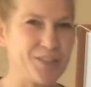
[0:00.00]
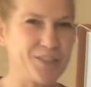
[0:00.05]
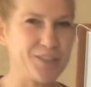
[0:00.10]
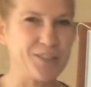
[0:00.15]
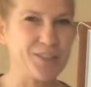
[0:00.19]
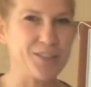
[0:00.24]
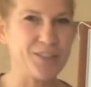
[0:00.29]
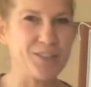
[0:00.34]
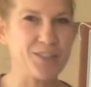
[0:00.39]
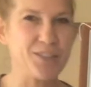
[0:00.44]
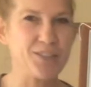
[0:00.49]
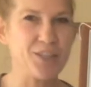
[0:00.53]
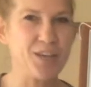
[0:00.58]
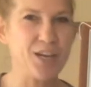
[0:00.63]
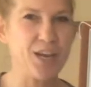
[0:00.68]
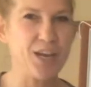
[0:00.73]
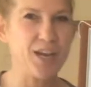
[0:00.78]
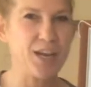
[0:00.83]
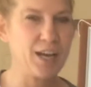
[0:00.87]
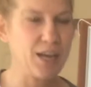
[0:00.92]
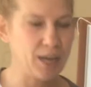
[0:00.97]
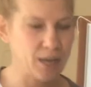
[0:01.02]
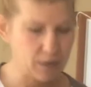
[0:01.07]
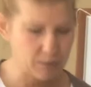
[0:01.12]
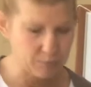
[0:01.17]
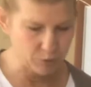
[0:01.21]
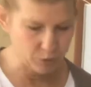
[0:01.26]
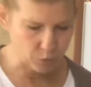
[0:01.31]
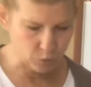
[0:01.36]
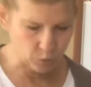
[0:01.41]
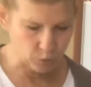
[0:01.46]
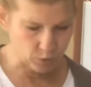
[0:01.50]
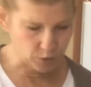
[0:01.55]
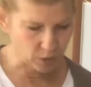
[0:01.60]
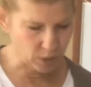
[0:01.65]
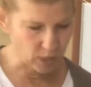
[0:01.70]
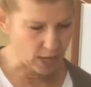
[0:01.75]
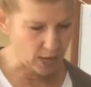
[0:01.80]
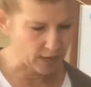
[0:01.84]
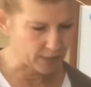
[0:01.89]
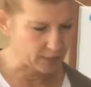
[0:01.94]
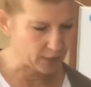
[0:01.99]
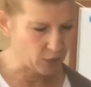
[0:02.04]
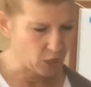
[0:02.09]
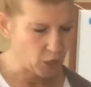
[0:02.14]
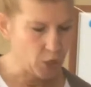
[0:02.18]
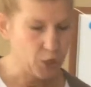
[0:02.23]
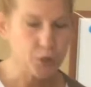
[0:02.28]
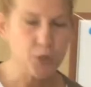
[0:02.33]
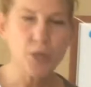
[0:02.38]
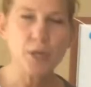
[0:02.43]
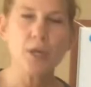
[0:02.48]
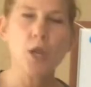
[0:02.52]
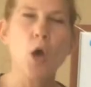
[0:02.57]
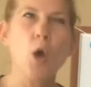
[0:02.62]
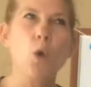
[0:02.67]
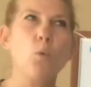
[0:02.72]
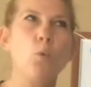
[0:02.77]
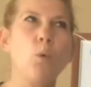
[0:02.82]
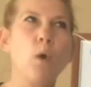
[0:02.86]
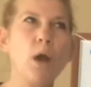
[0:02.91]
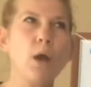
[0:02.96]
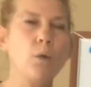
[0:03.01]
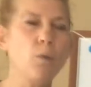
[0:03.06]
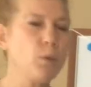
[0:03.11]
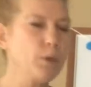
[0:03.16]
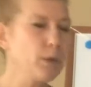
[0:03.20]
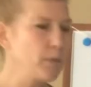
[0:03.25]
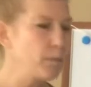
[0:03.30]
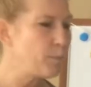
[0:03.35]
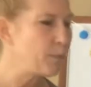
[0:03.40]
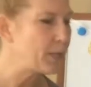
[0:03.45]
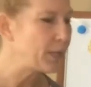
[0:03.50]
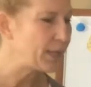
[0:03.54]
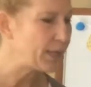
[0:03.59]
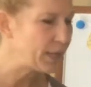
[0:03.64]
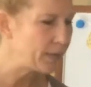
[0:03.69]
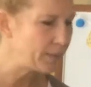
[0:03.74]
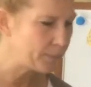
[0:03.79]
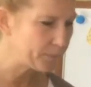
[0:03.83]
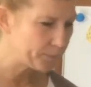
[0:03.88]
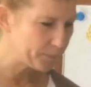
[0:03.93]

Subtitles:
Good job. 2 o'clock. Good. What would be...